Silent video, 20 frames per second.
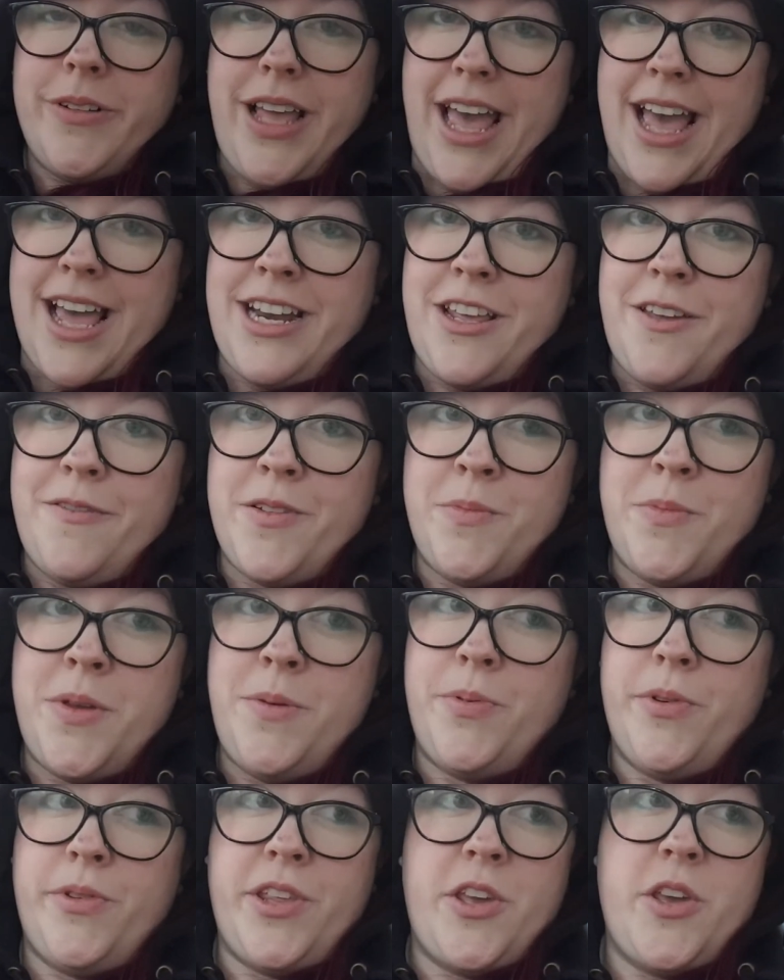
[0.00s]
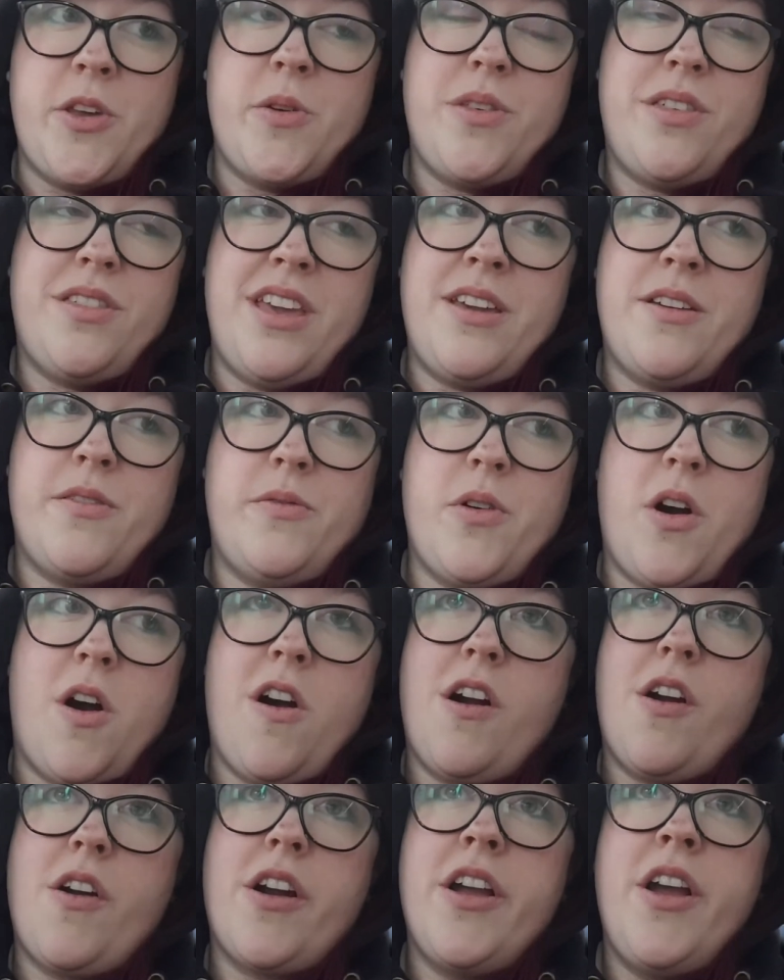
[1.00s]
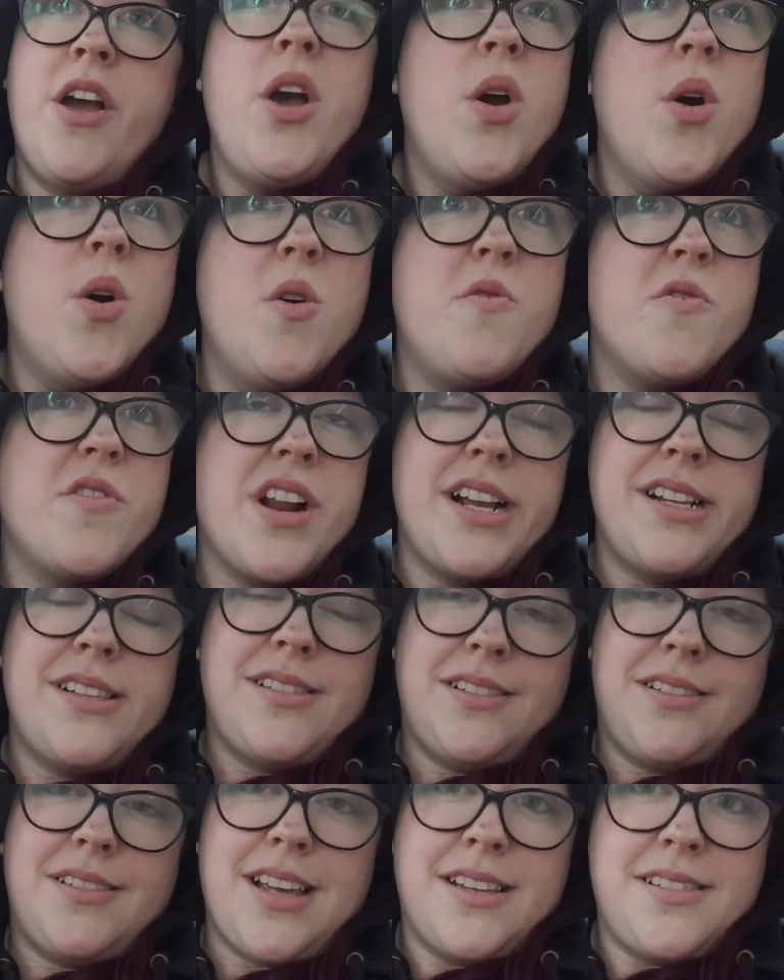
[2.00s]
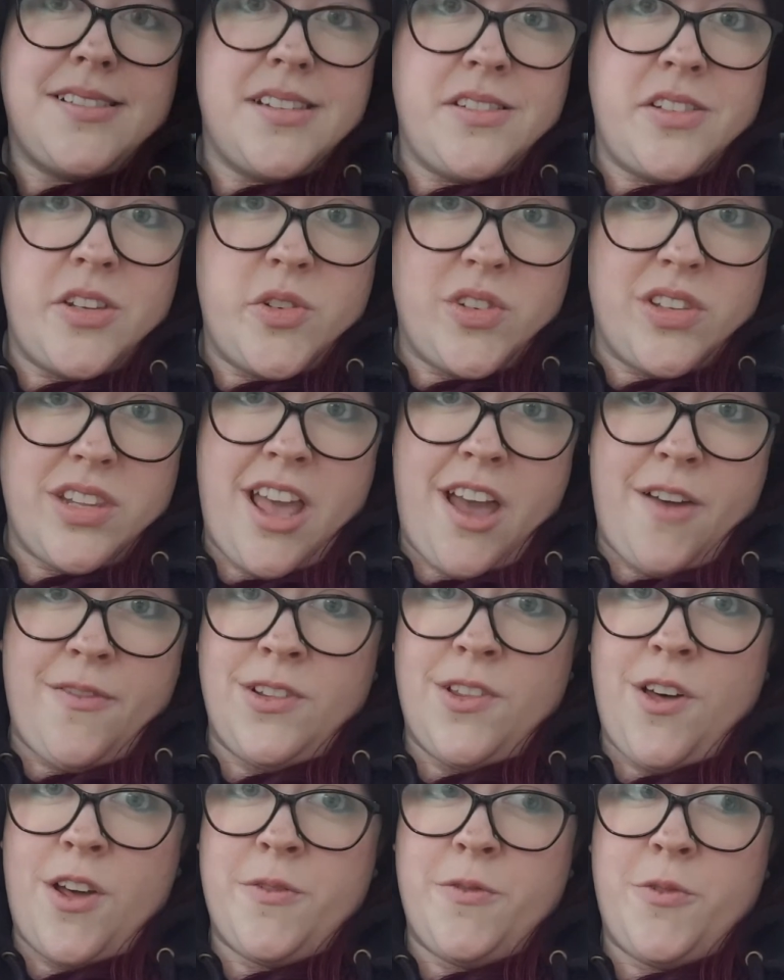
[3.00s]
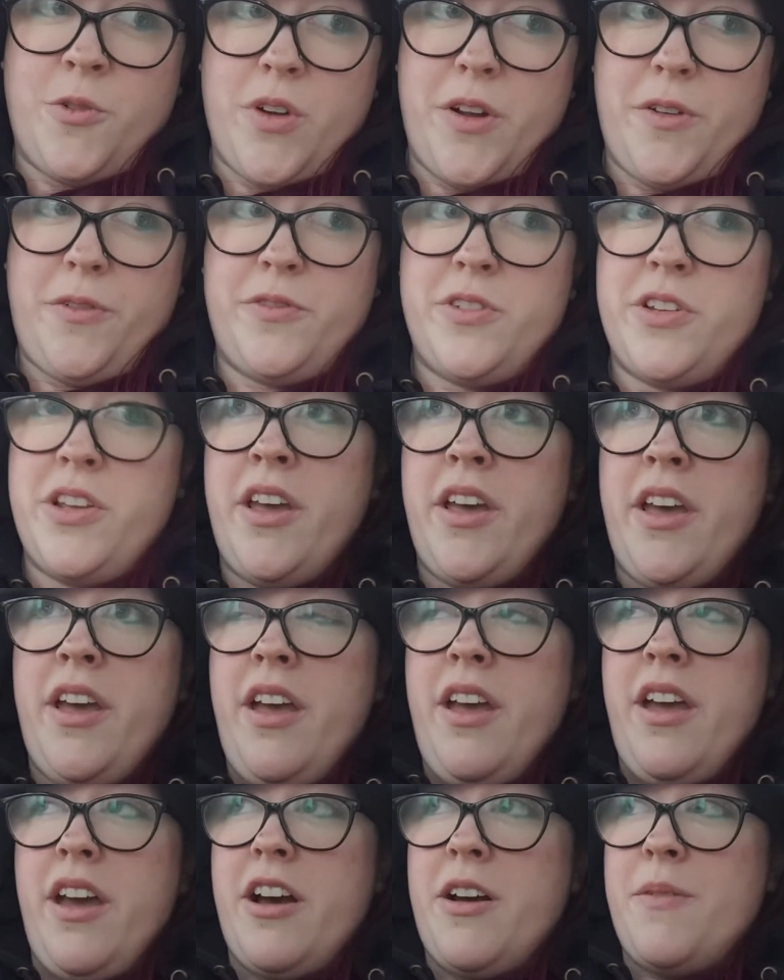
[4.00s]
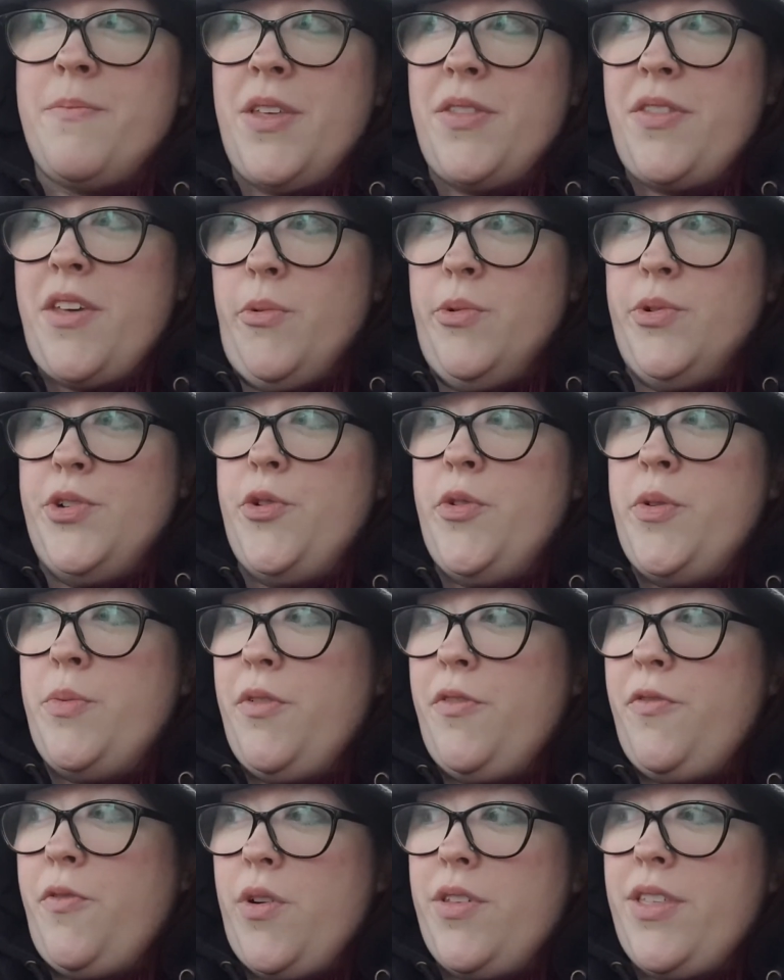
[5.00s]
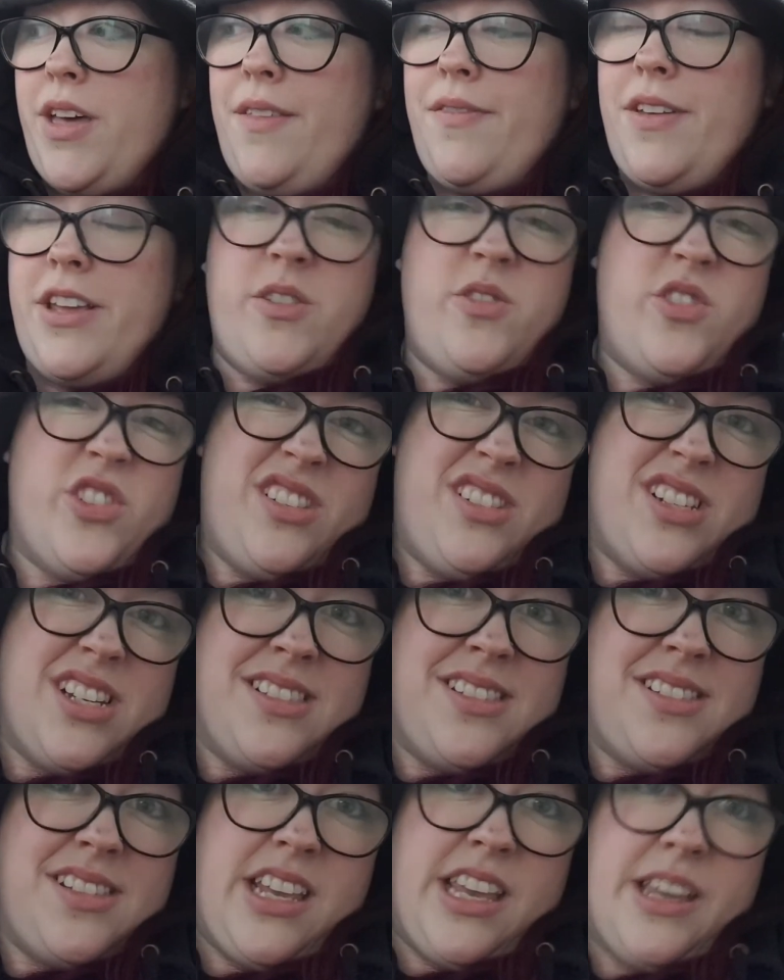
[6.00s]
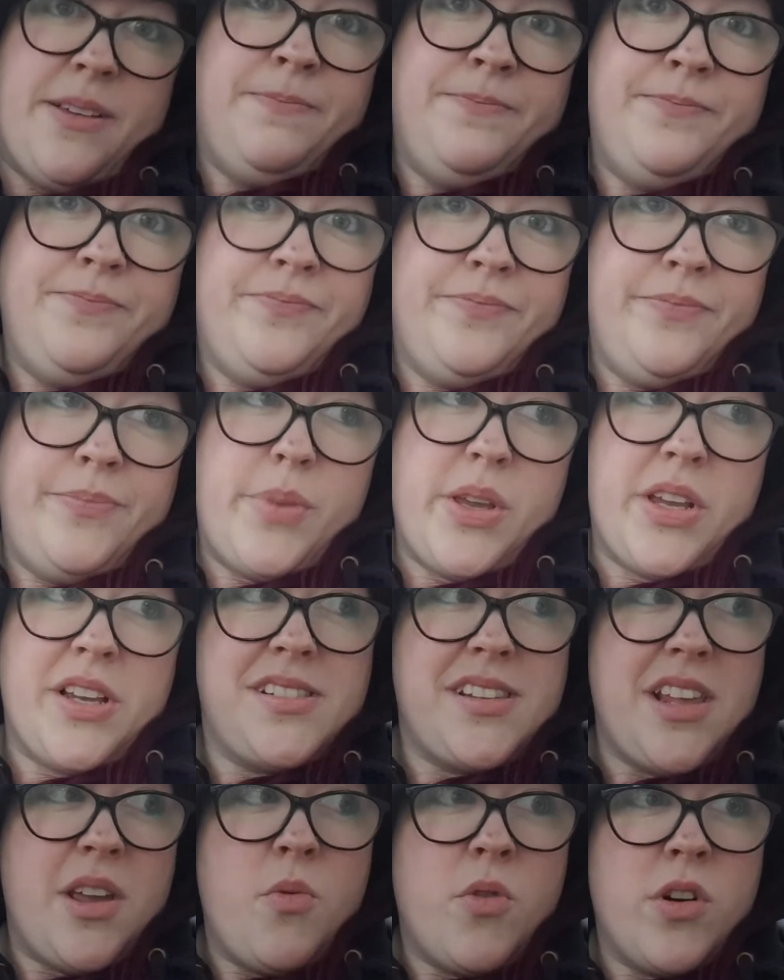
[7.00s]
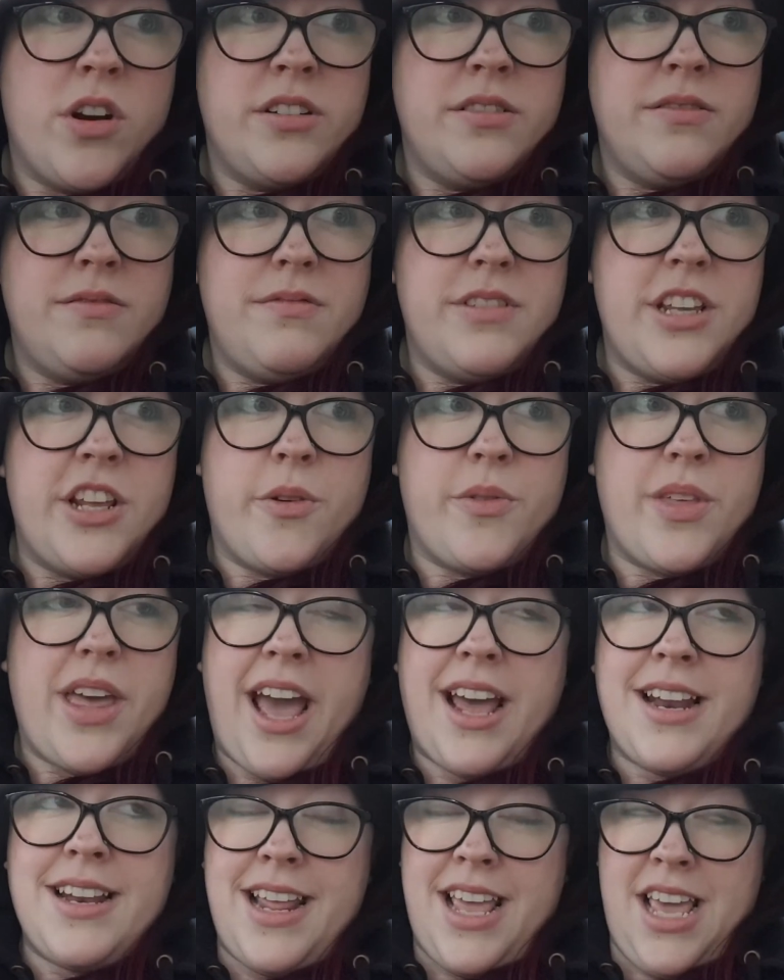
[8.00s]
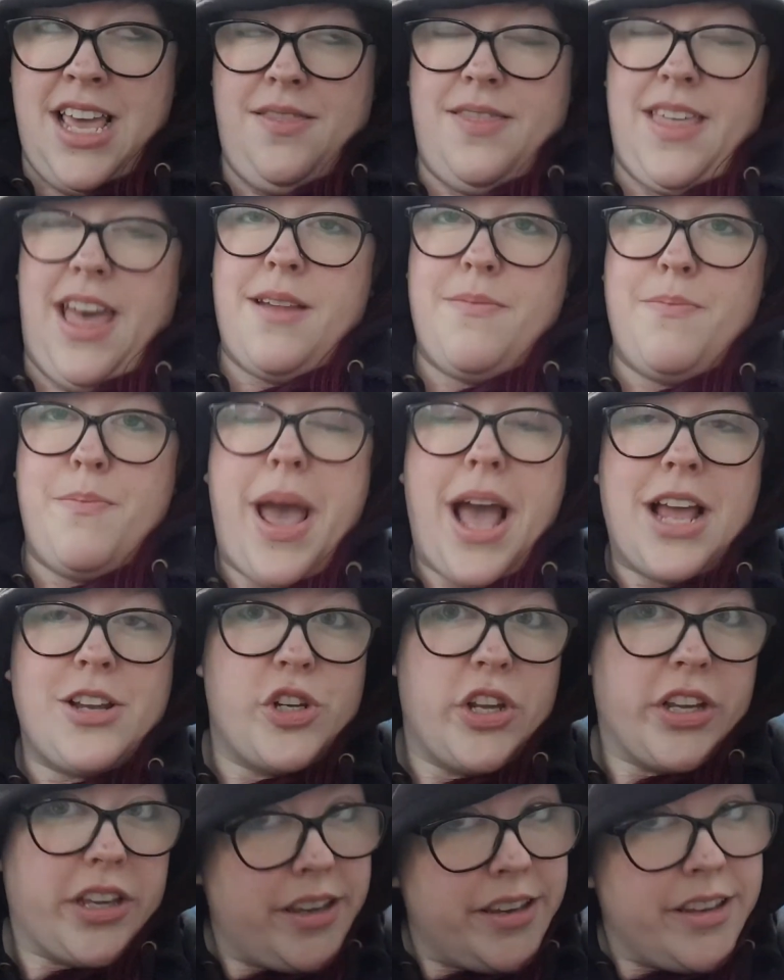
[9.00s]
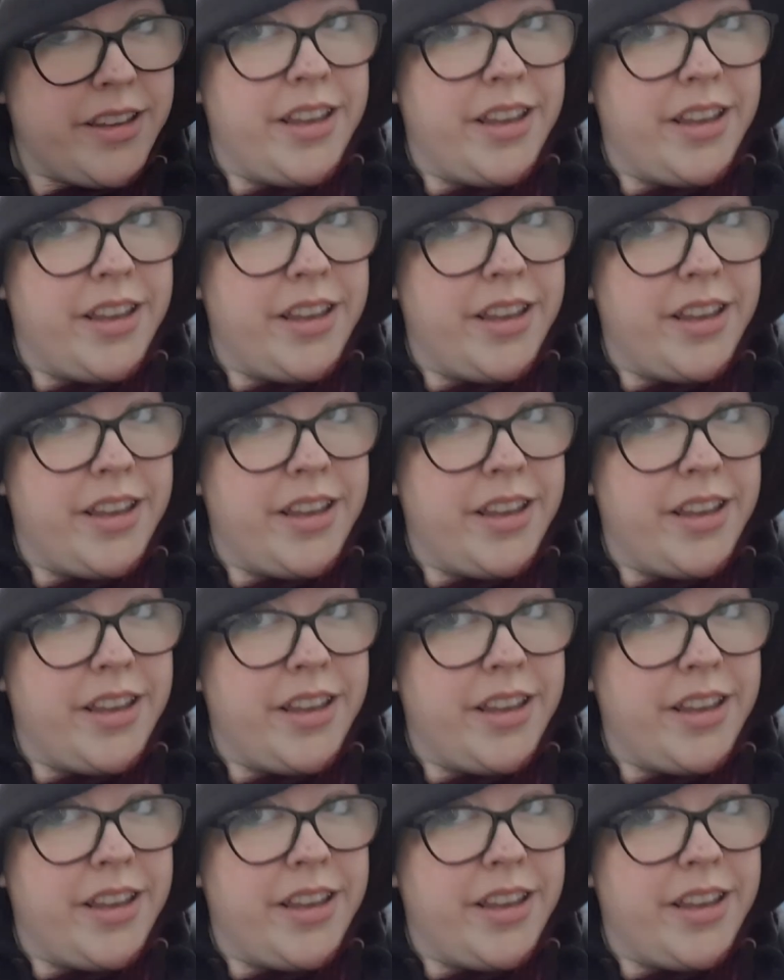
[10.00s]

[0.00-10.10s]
And even people that you think are overnight successes usually have a lot of grift that they were doing before that you just didn't see, because they weren't, you know, they hadn't hit that magic